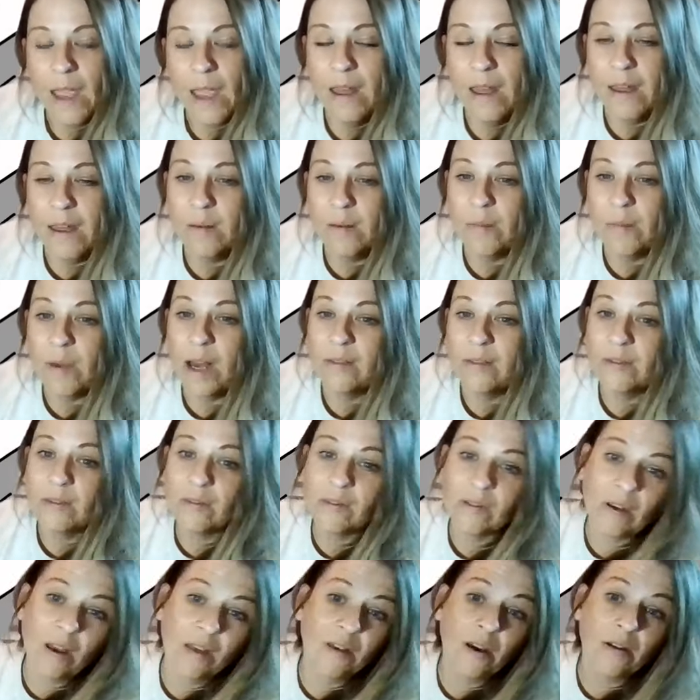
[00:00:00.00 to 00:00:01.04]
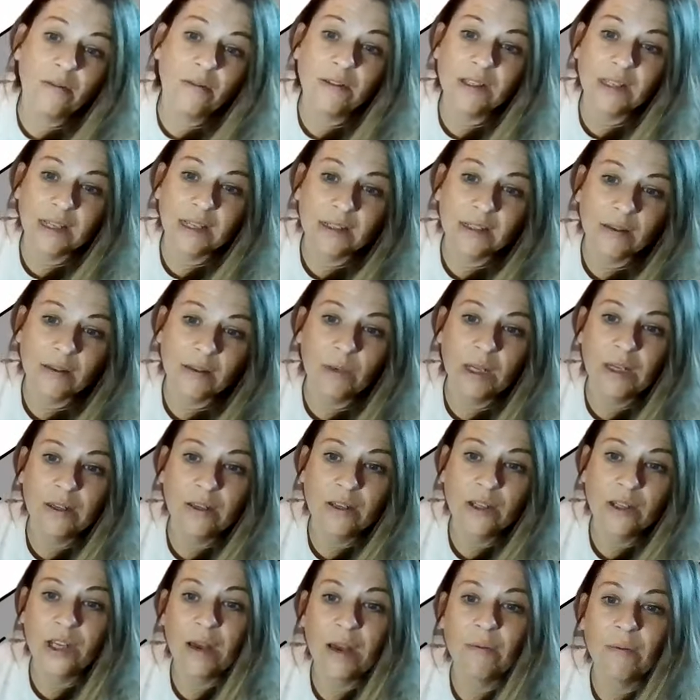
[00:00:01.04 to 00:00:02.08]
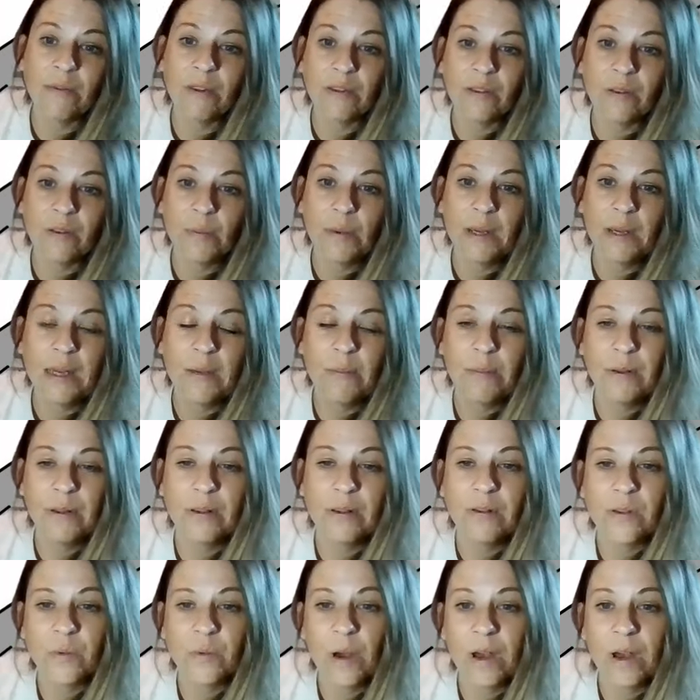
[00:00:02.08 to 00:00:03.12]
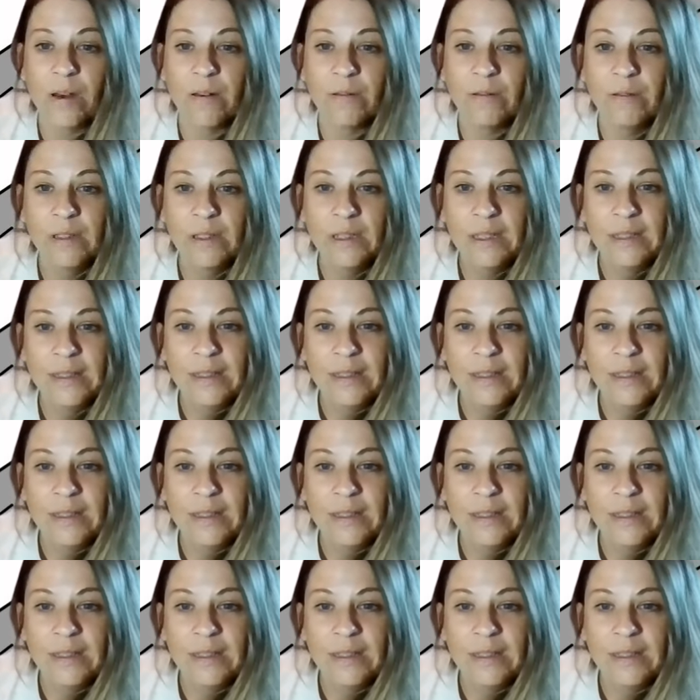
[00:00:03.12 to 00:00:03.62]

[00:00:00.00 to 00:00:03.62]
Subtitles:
and are those things that we could share with other people as well.